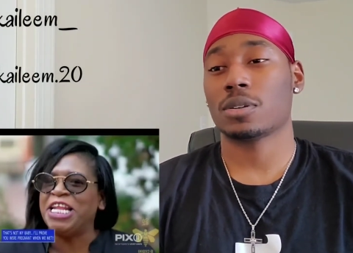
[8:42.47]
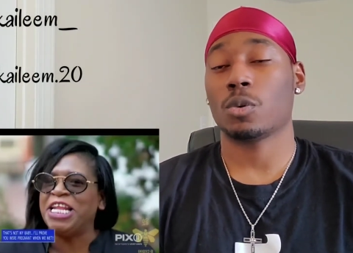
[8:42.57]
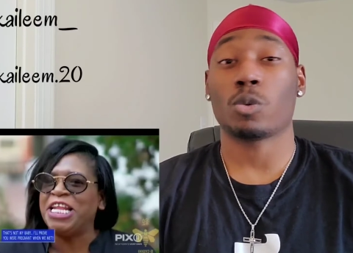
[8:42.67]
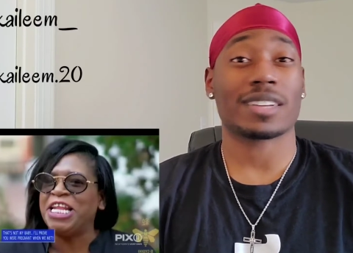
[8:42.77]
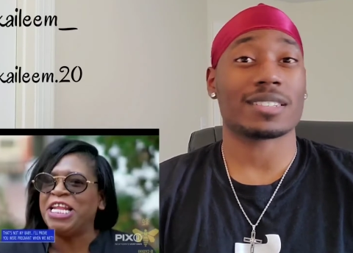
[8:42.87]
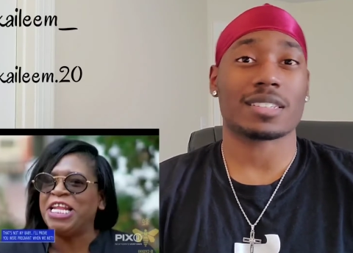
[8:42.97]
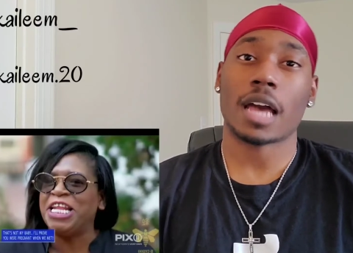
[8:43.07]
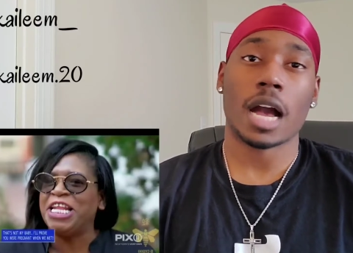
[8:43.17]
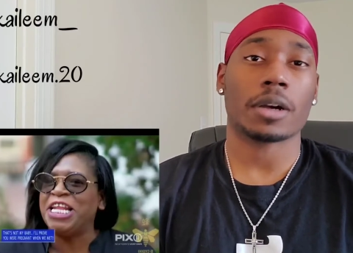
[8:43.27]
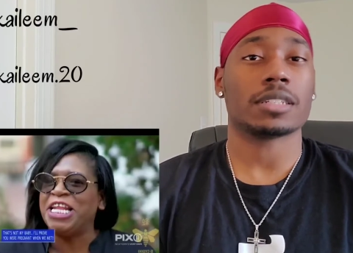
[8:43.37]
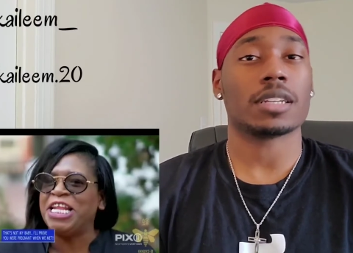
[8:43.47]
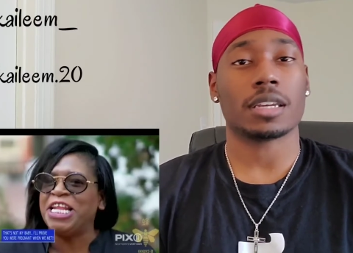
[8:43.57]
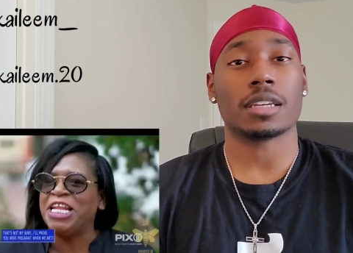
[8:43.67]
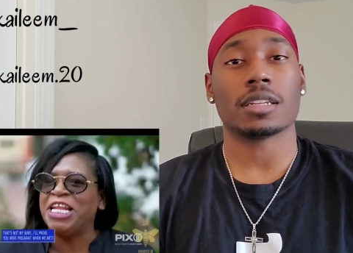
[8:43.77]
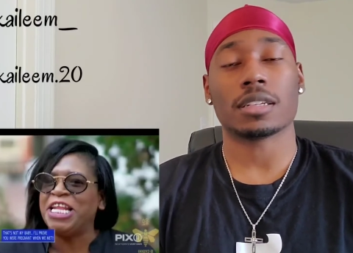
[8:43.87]
Speaker 1: reconcile at the
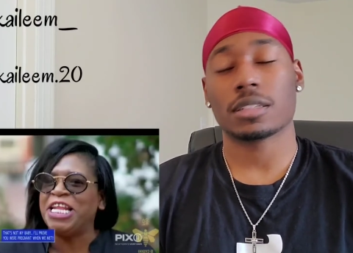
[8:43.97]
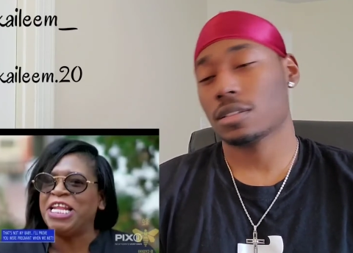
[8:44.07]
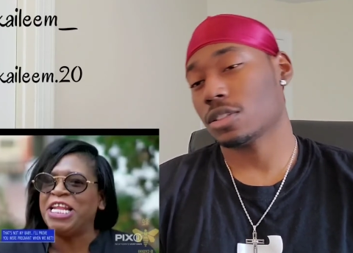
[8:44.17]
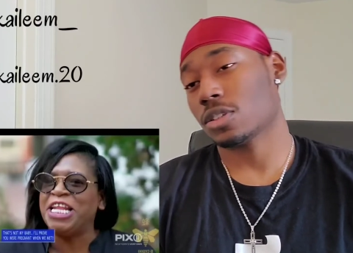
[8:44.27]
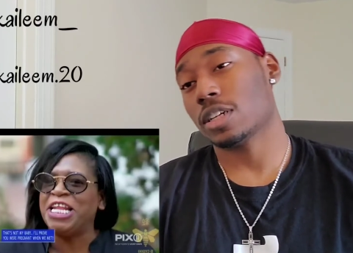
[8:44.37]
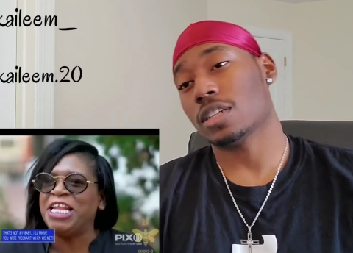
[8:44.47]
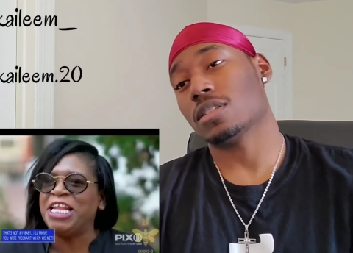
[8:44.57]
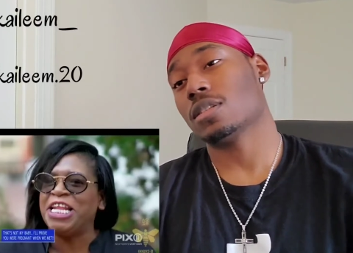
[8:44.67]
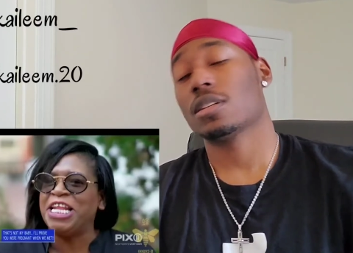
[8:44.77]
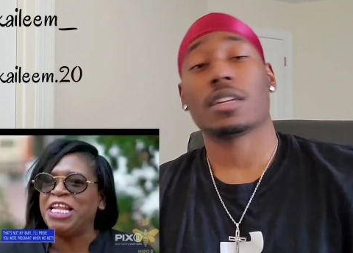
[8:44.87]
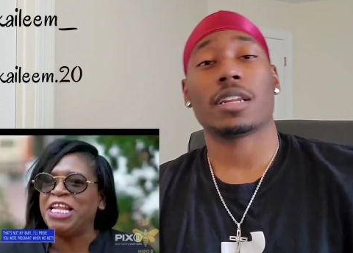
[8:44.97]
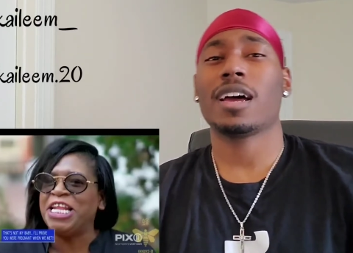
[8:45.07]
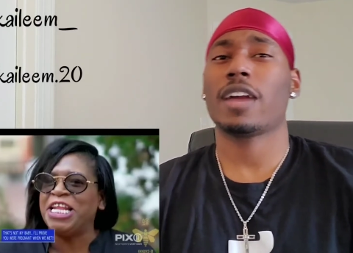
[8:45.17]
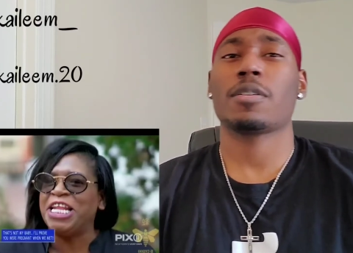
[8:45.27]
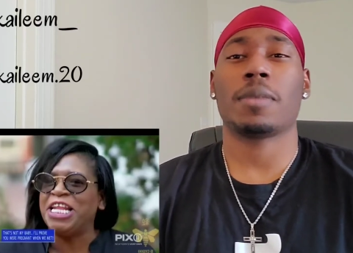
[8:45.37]
end. It's crazy.
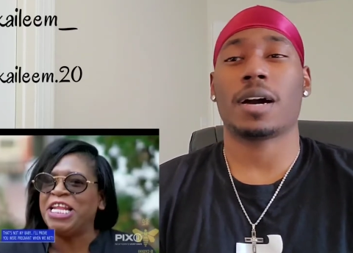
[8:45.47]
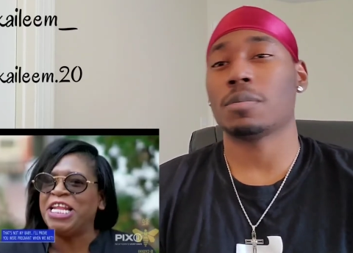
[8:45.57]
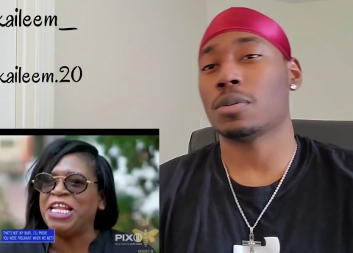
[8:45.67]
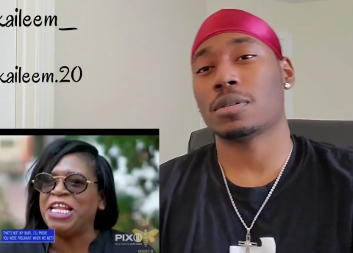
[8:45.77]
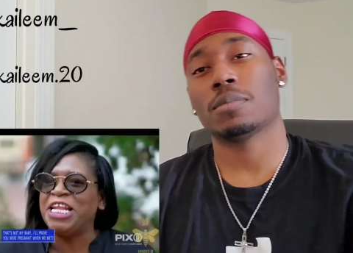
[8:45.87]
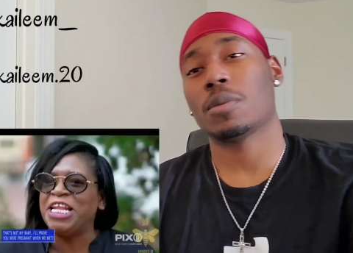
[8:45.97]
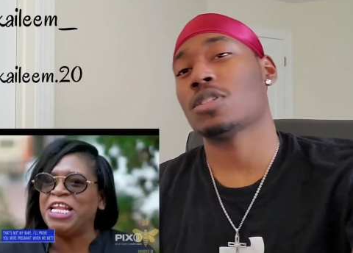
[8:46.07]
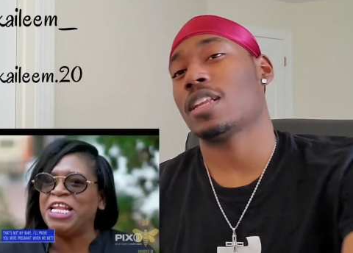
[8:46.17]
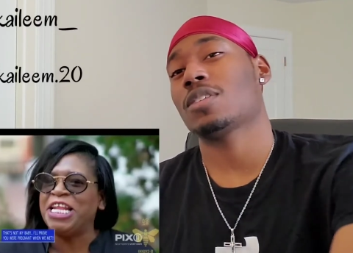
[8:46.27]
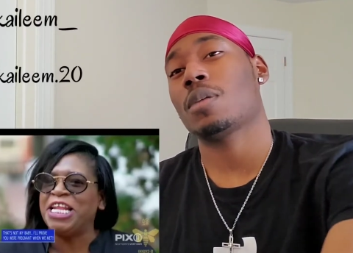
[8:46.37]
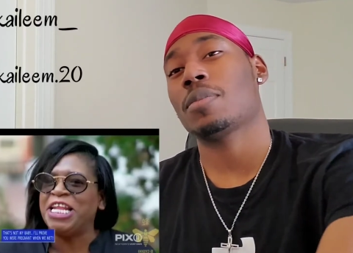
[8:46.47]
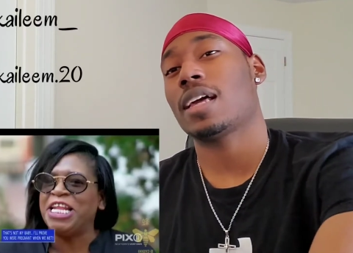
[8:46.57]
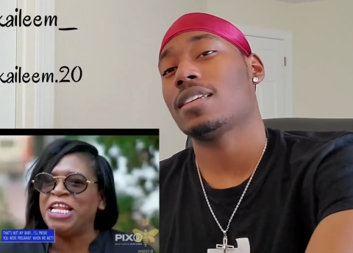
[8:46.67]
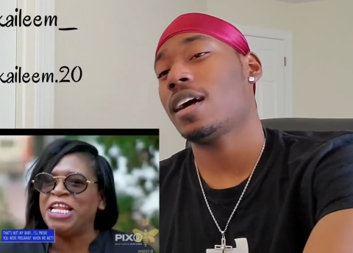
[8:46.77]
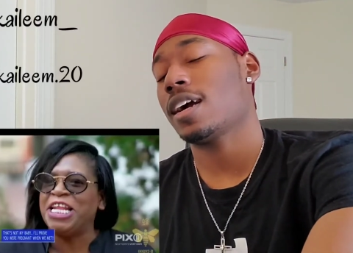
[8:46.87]
Not everybody, but mostly. That's why I be
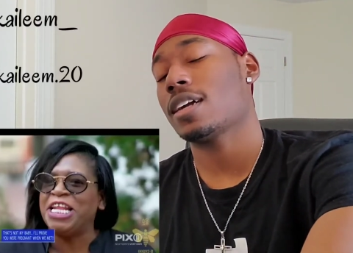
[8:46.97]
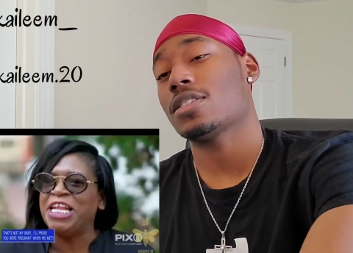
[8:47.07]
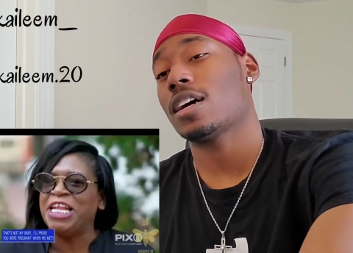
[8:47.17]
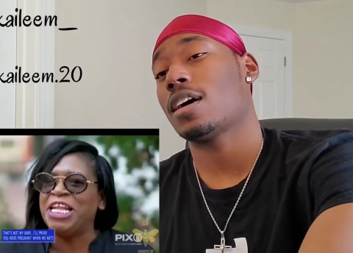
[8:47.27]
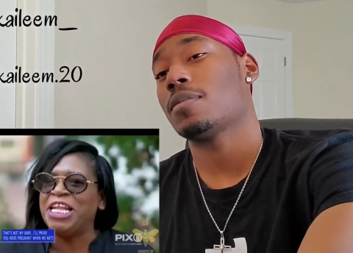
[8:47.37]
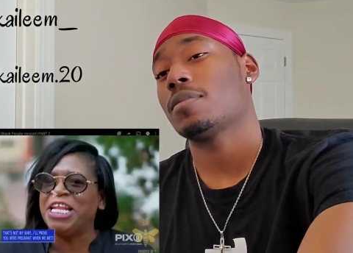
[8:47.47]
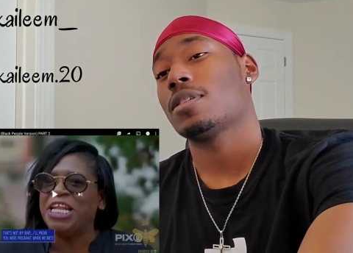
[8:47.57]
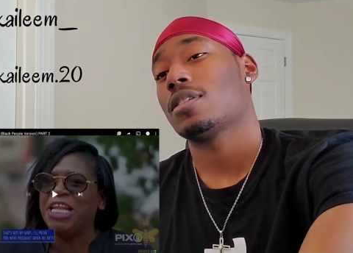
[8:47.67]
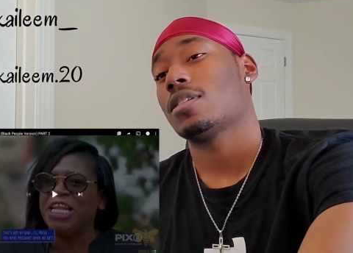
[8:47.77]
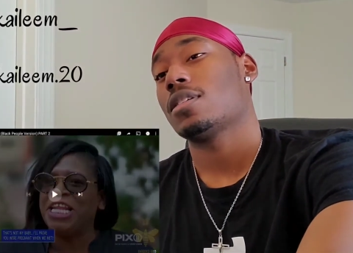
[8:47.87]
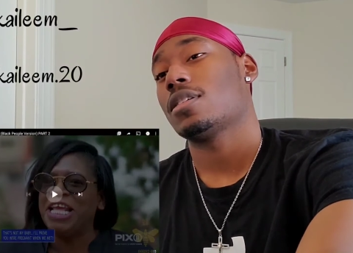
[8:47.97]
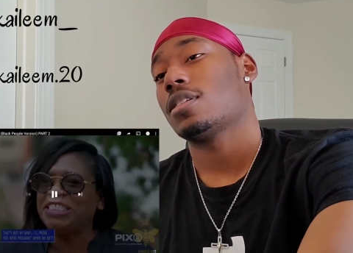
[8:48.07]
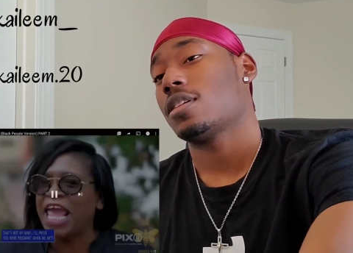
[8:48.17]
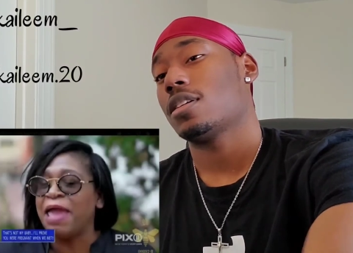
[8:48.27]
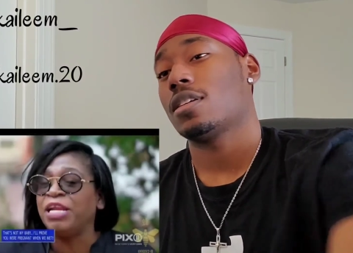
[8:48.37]
like, y'all gotta stop.
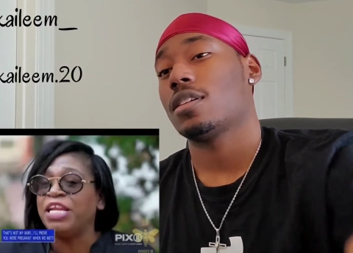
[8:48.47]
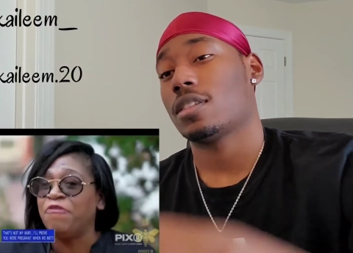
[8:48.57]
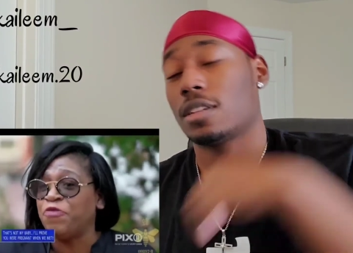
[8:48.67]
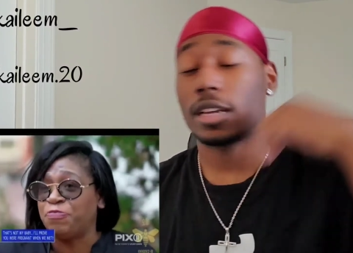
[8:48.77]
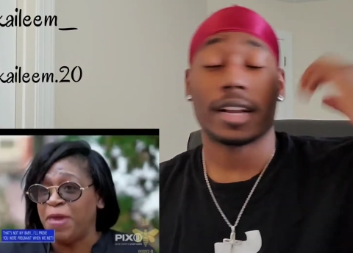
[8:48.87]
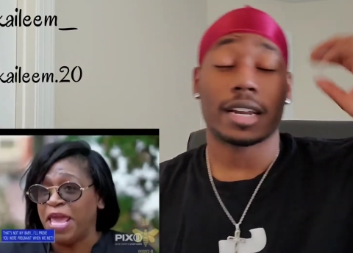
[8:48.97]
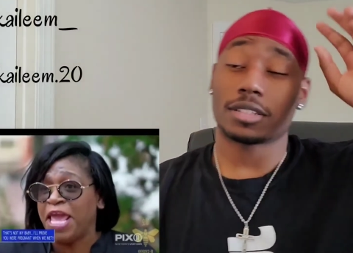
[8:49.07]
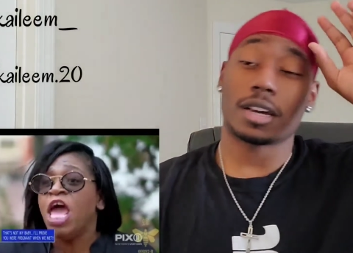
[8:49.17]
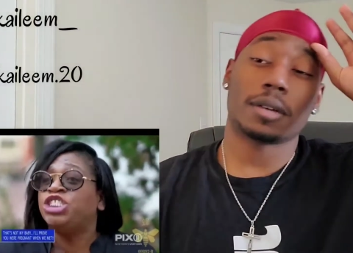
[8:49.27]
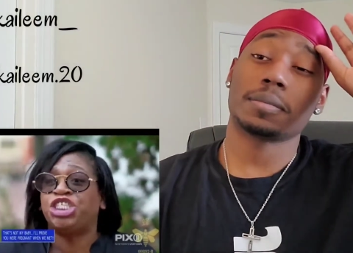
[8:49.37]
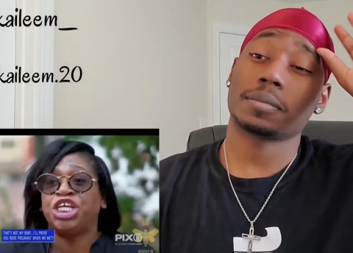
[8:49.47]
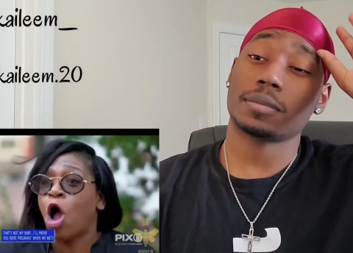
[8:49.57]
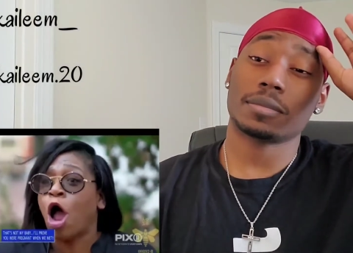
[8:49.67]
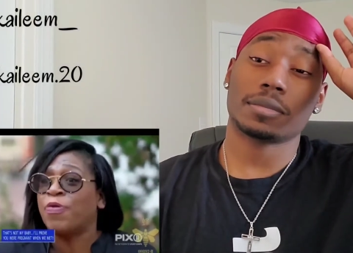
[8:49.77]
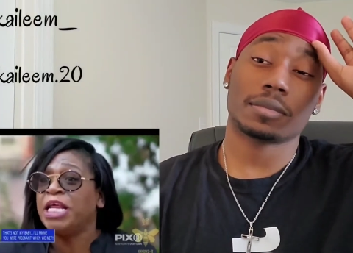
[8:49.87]
Speaker 2: These came to live with me.
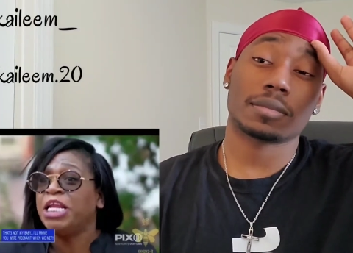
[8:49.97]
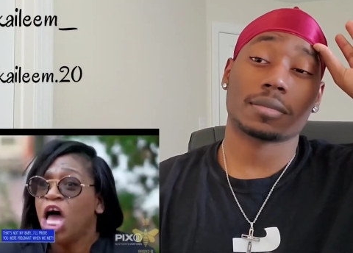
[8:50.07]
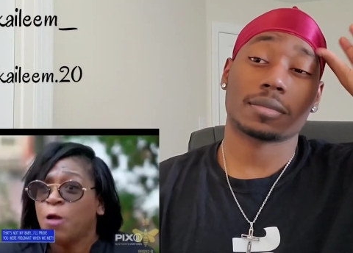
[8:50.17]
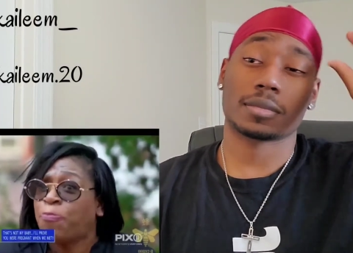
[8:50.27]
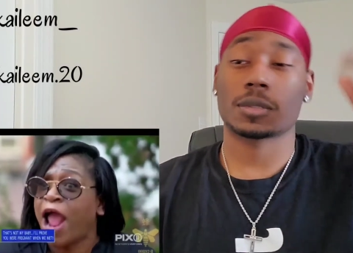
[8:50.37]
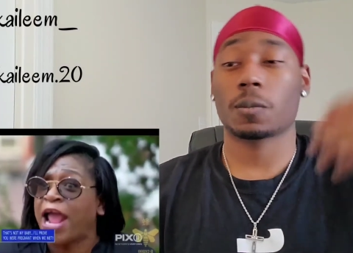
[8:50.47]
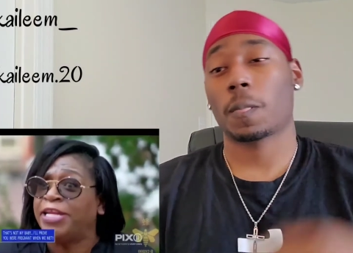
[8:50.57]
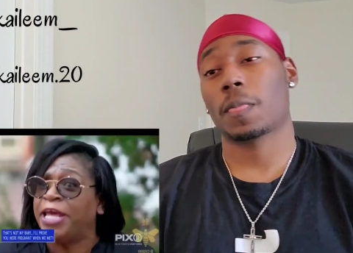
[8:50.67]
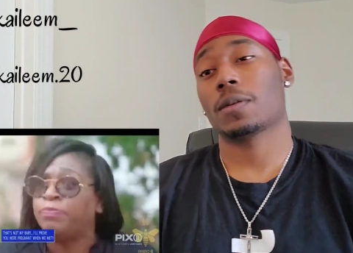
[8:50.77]
She already loved me.